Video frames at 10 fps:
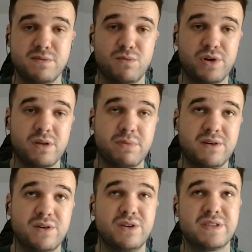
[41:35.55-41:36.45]
business model
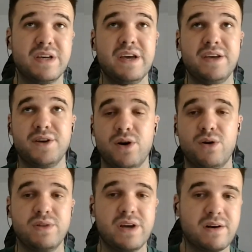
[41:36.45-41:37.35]
because you
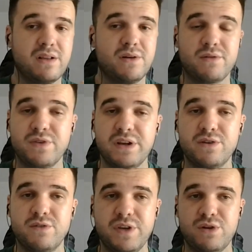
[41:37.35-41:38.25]
know there are a lot of video,